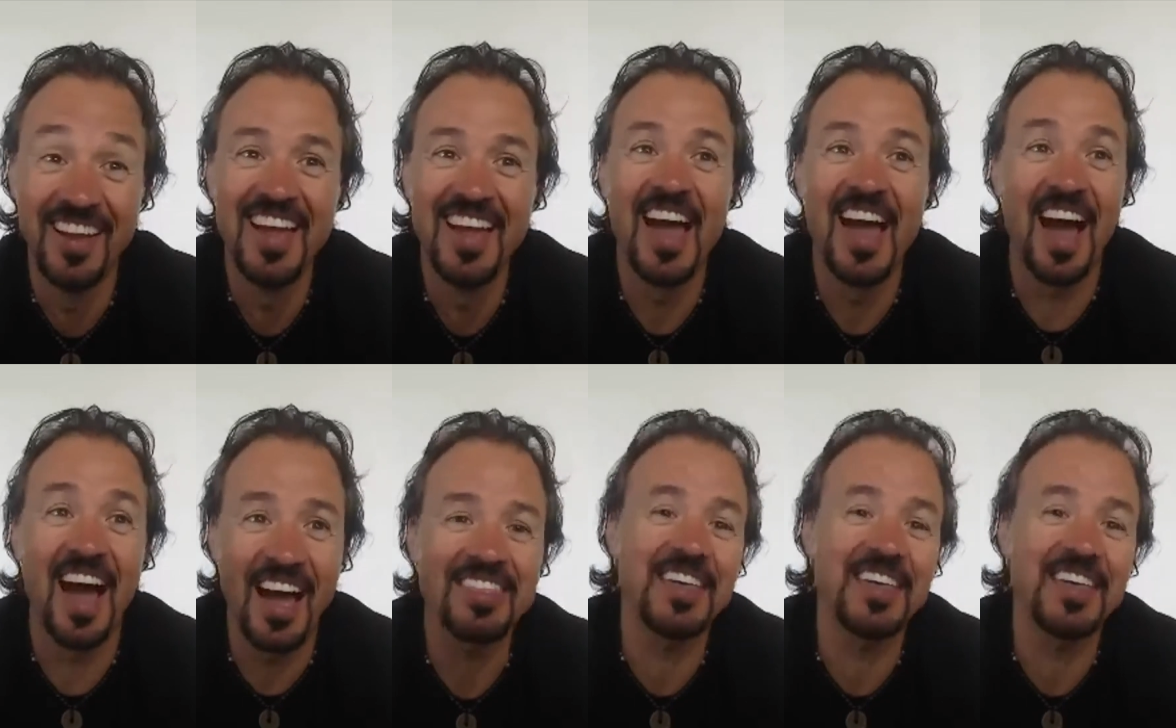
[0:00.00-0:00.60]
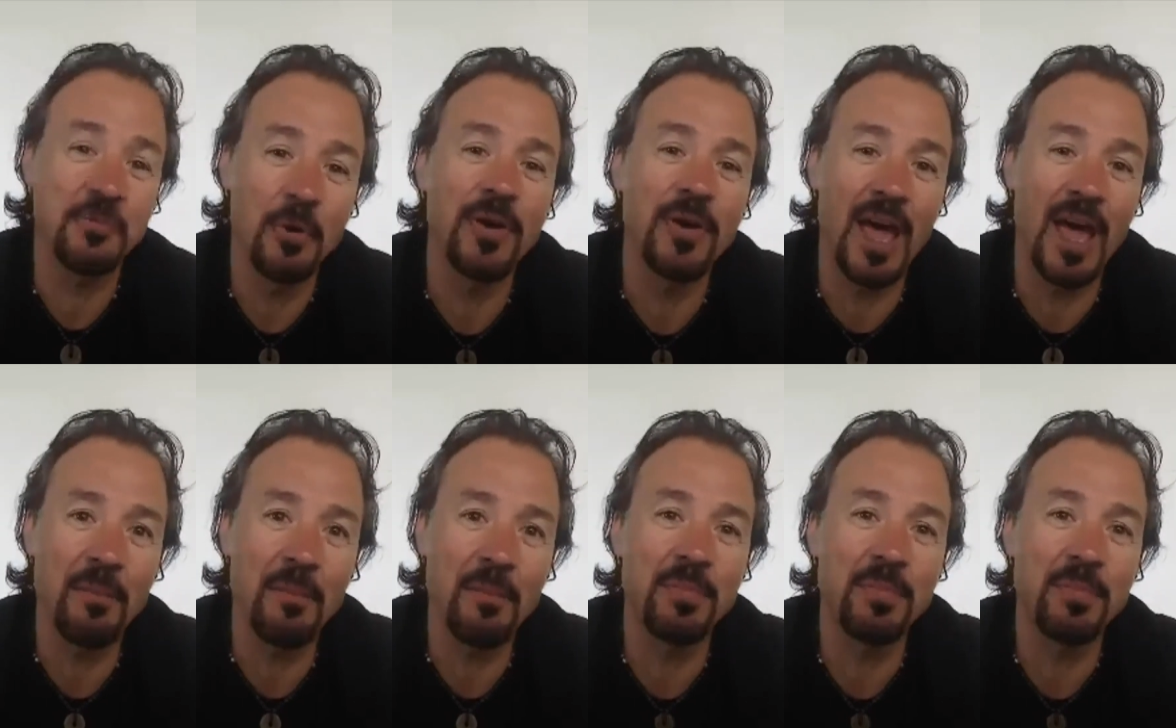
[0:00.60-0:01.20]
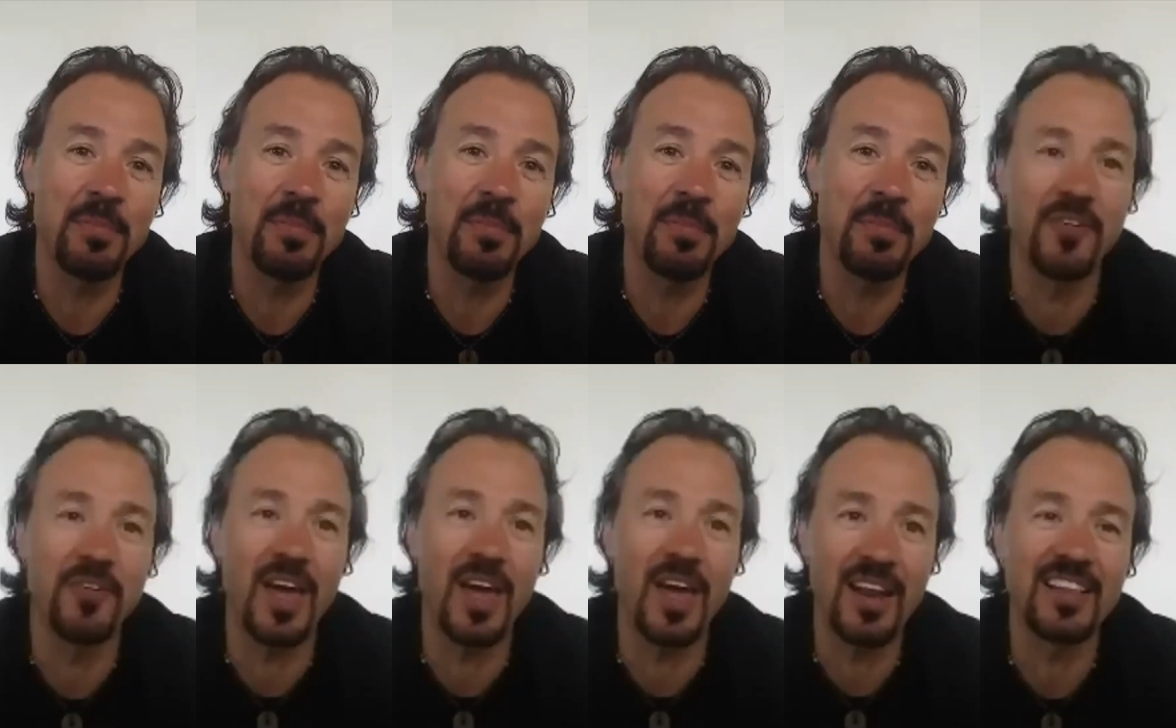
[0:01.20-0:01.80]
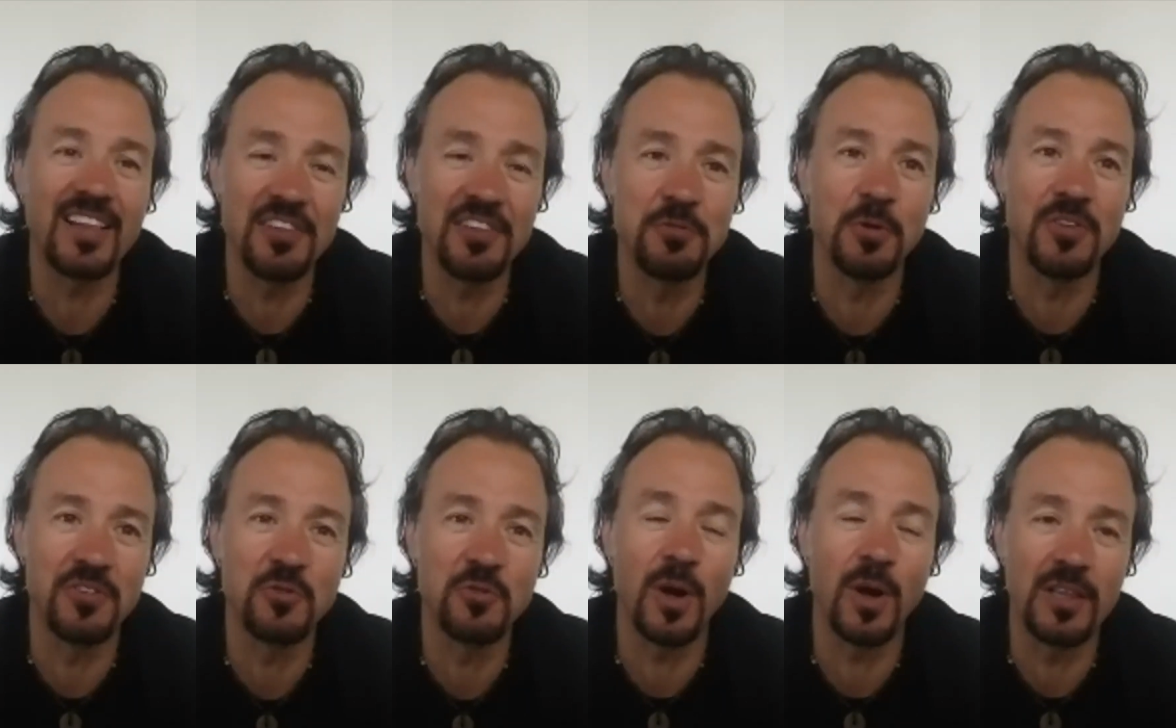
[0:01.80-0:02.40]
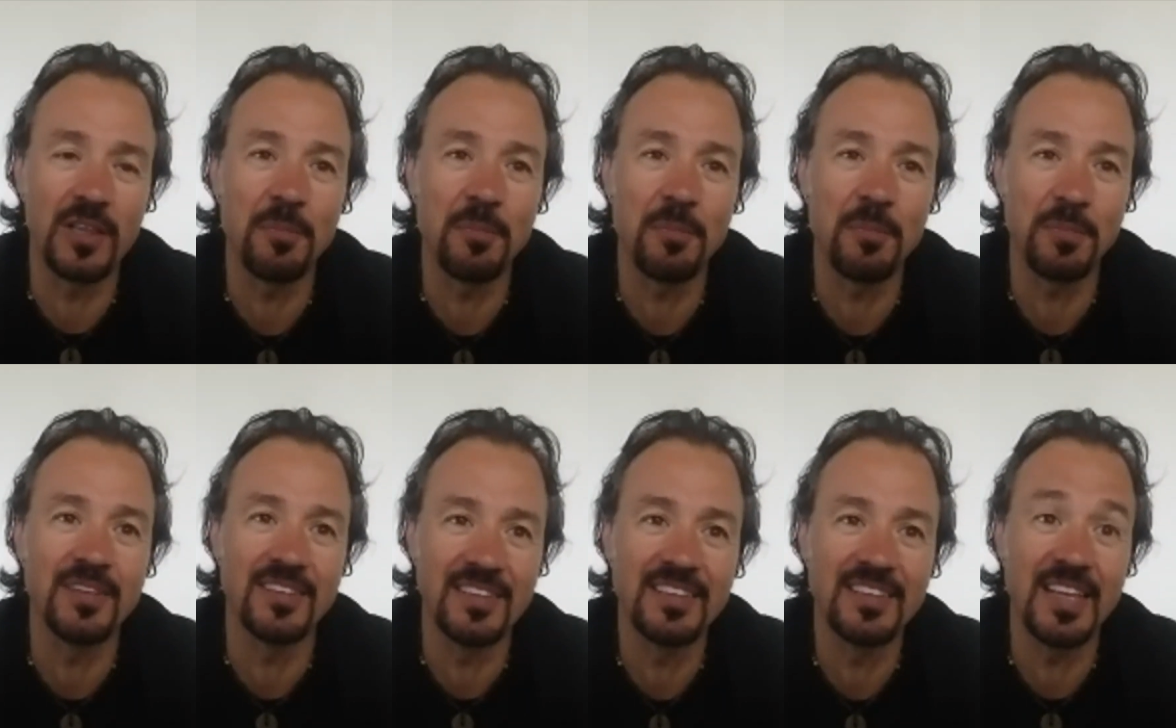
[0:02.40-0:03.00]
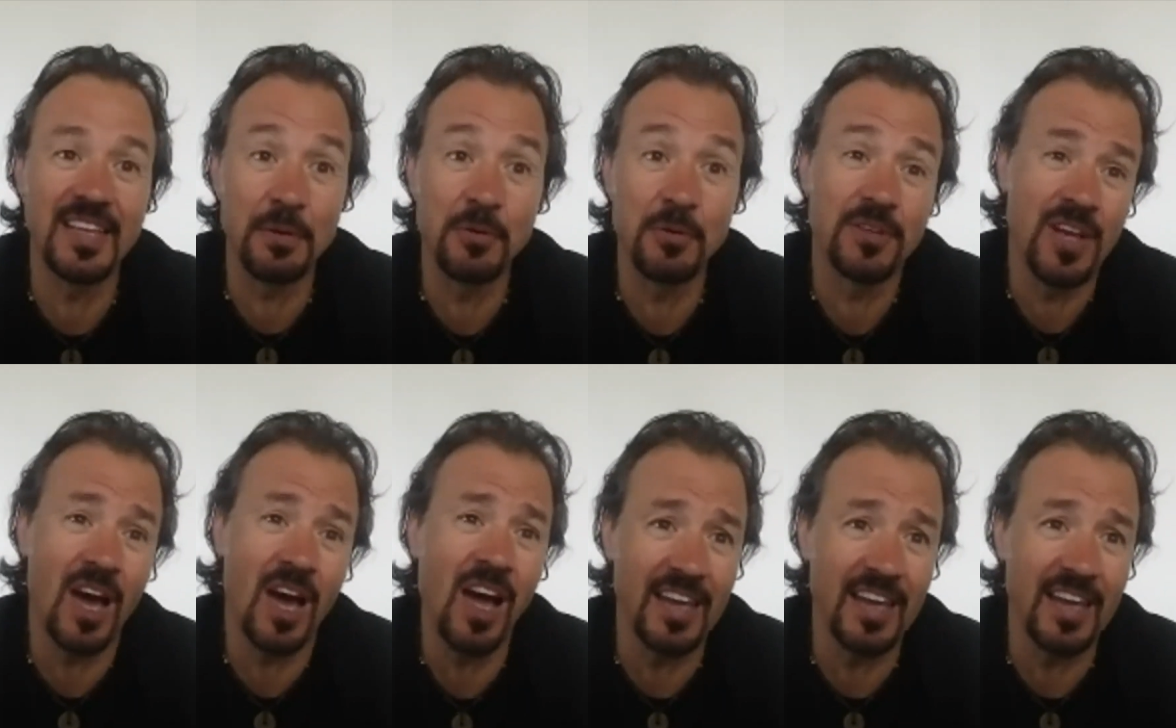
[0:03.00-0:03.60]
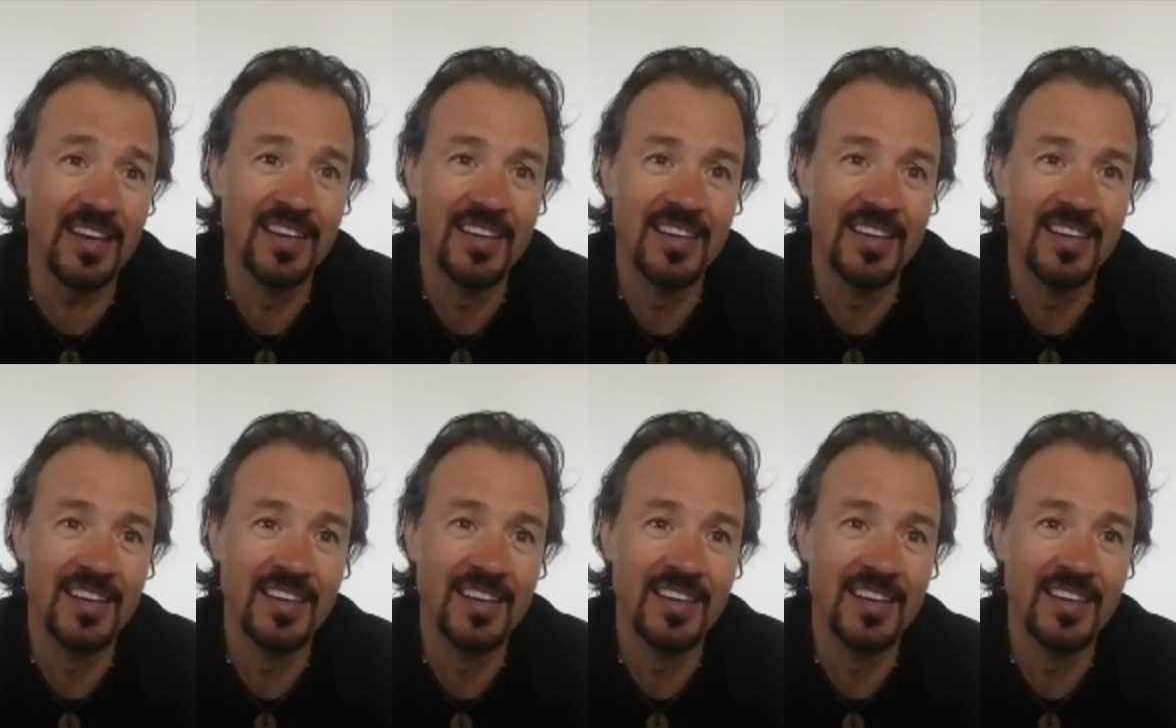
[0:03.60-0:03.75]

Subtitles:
I think what would happen is their lymphatic glands would swell up and they would die.